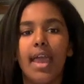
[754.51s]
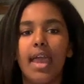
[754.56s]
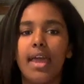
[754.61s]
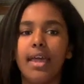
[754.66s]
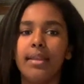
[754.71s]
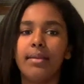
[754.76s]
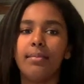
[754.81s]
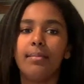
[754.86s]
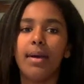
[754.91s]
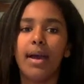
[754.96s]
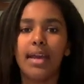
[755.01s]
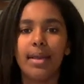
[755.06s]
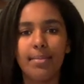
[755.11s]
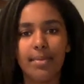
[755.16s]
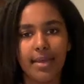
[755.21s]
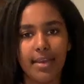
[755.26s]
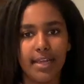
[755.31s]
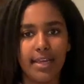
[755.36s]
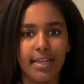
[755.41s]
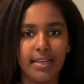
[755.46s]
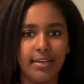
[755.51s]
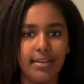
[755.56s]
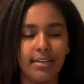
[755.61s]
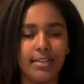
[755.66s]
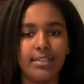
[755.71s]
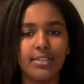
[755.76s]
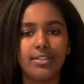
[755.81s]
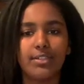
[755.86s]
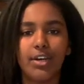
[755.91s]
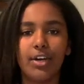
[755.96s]
In my opinion,
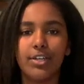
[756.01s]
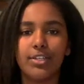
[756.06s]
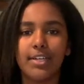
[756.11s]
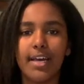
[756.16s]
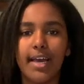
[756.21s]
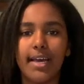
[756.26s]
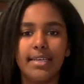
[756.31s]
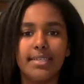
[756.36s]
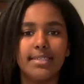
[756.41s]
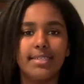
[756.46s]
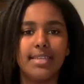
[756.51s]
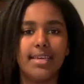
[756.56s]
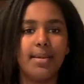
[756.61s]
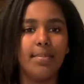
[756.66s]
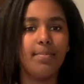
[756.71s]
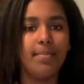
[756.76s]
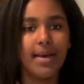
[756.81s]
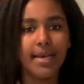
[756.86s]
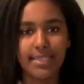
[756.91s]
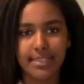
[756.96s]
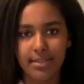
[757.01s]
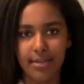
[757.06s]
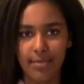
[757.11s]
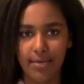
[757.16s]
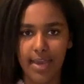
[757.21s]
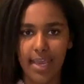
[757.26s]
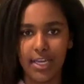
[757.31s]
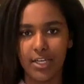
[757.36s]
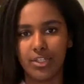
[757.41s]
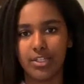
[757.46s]
Sarge has the best
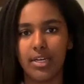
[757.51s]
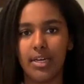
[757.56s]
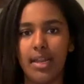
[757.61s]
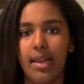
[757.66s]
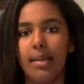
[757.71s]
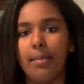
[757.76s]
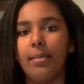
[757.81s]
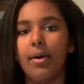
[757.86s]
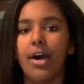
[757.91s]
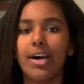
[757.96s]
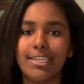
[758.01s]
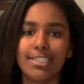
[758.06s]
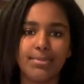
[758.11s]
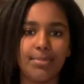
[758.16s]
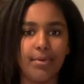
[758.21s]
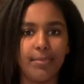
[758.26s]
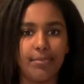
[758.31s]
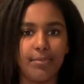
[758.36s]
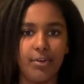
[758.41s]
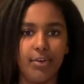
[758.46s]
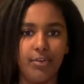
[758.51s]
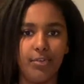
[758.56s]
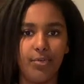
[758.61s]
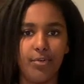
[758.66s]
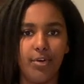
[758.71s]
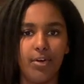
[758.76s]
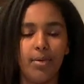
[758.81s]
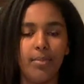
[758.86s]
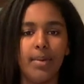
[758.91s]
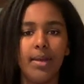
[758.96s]
location possible for a
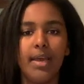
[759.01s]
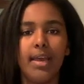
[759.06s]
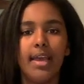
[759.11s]
dorm.